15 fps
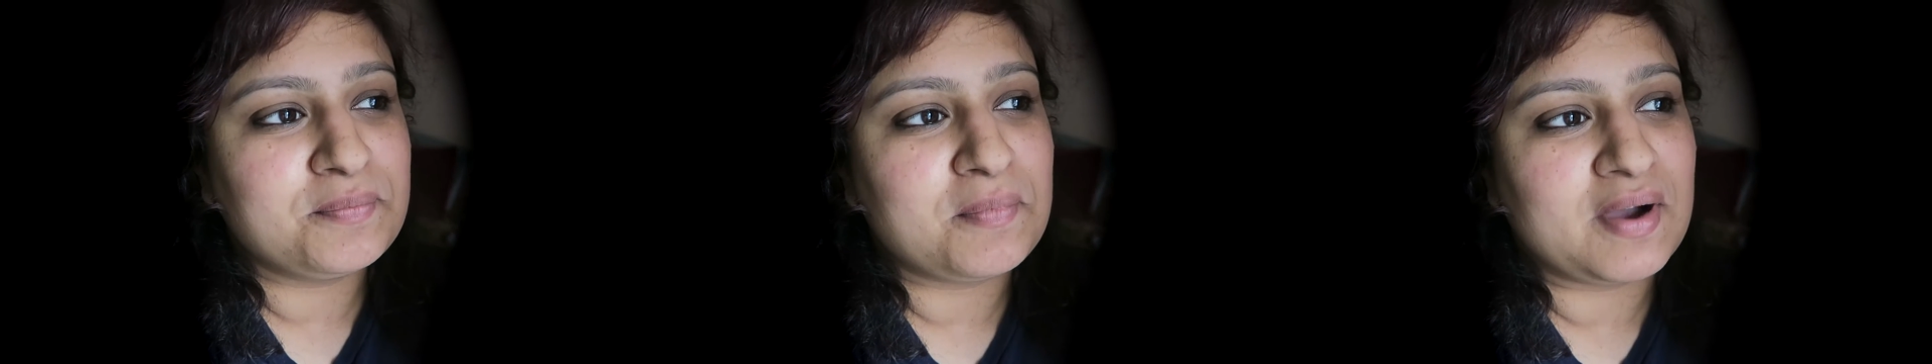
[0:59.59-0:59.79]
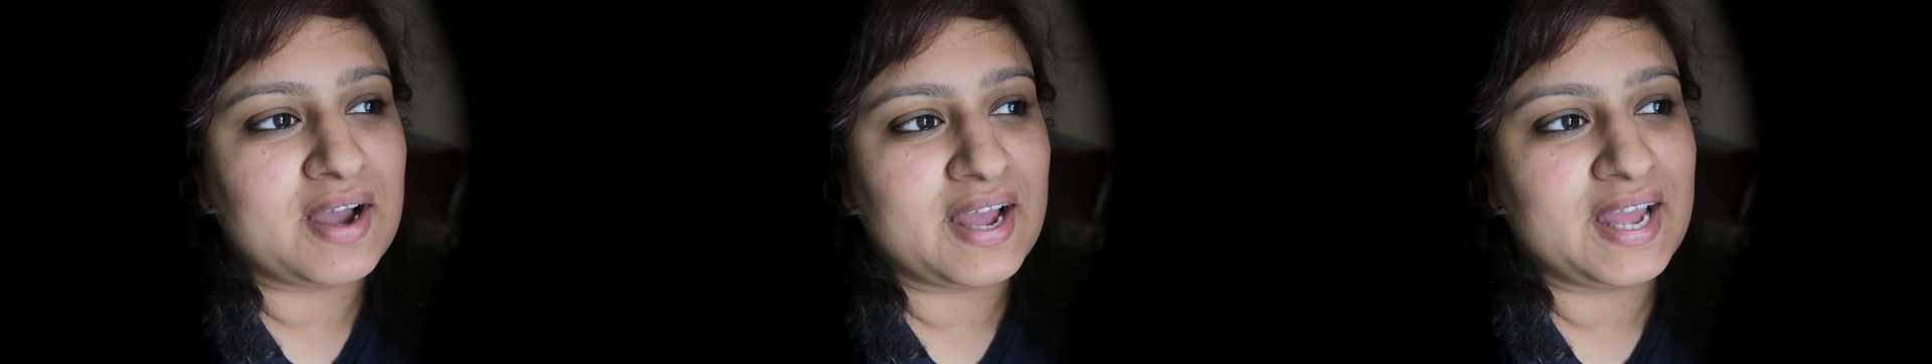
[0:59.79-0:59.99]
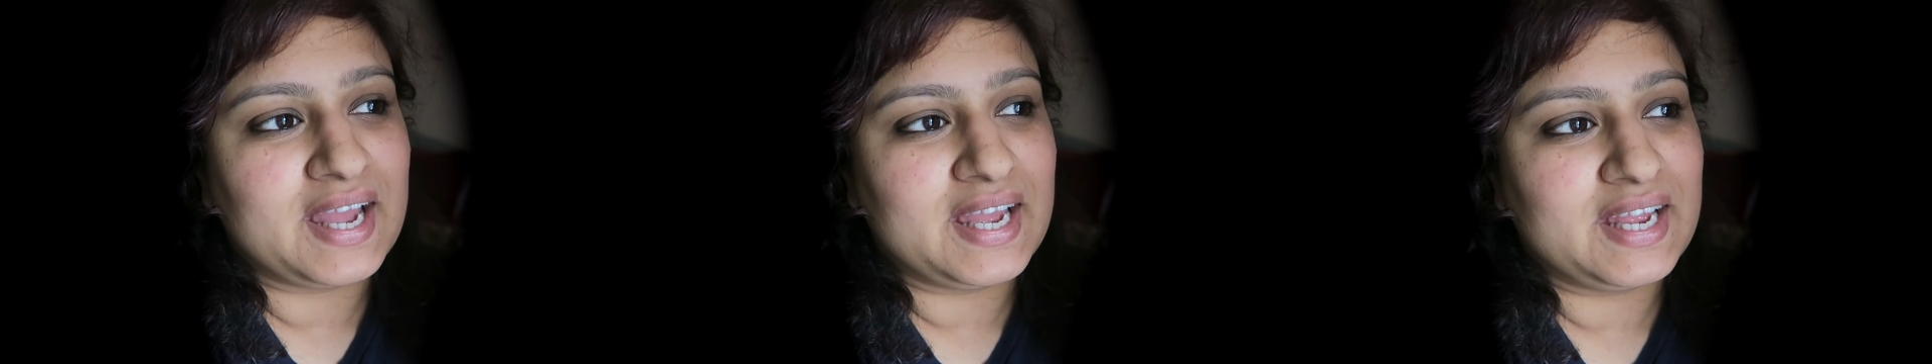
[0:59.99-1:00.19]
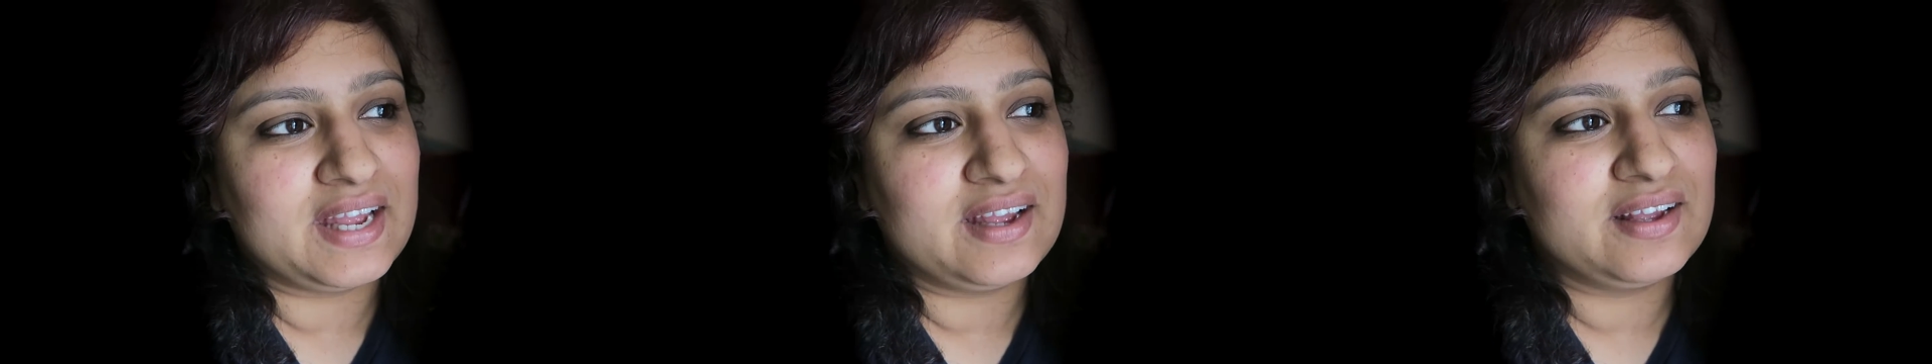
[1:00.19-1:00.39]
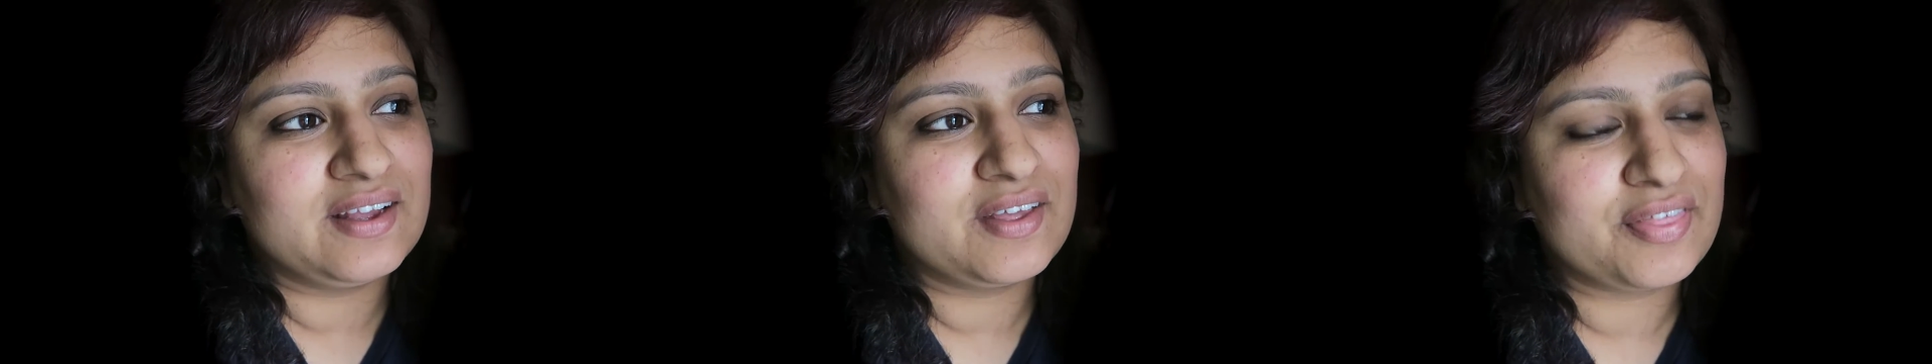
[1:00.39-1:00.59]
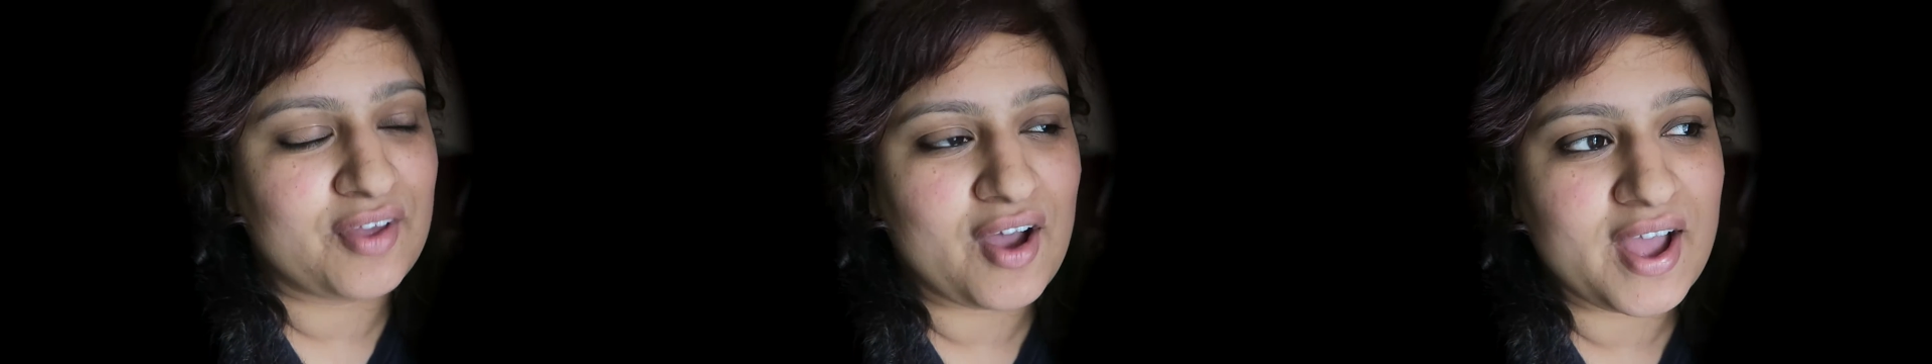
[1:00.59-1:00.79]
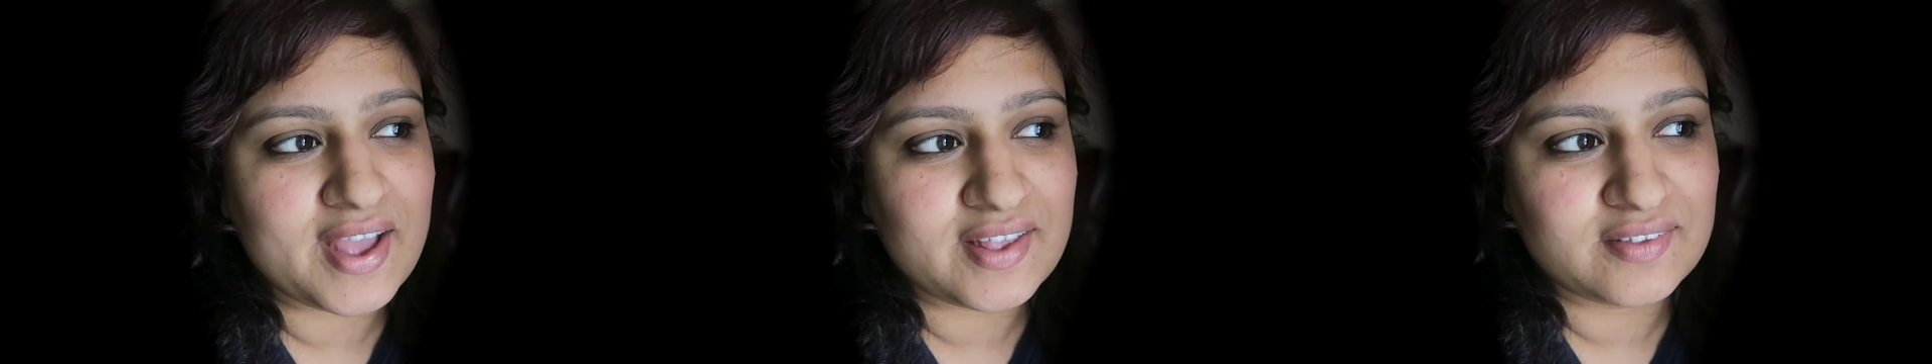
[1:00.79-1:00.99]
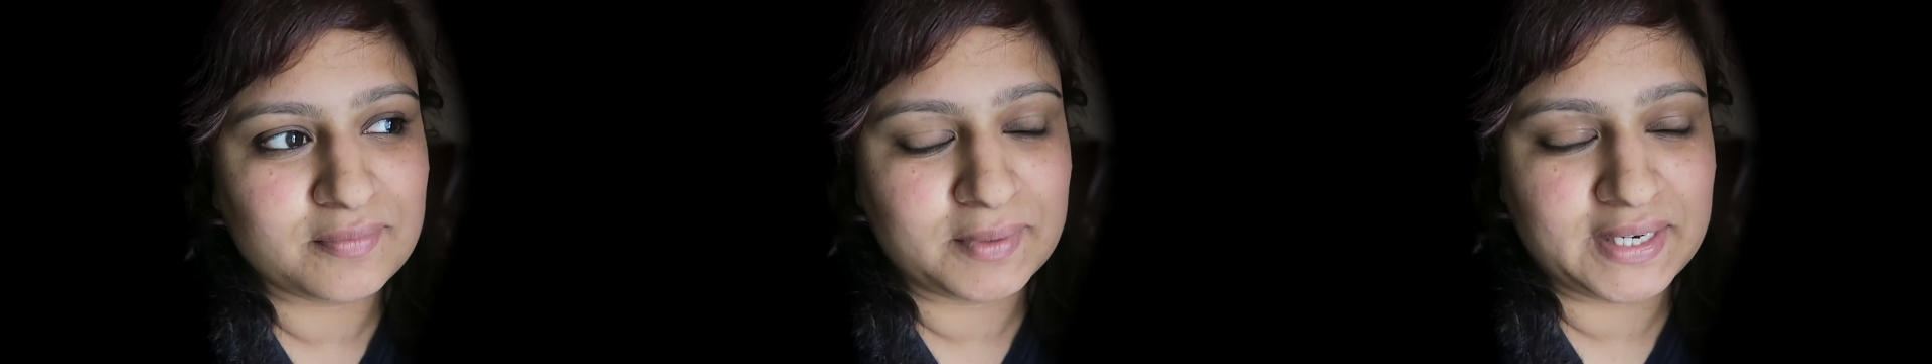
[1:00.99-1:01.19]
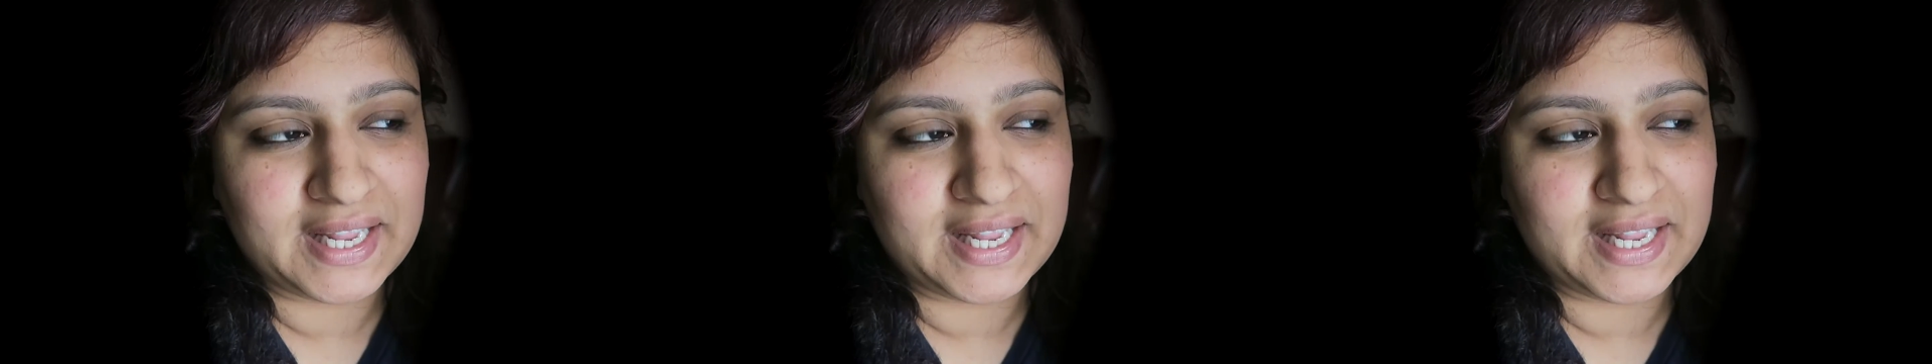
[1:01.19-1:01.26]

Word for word: my thighs, my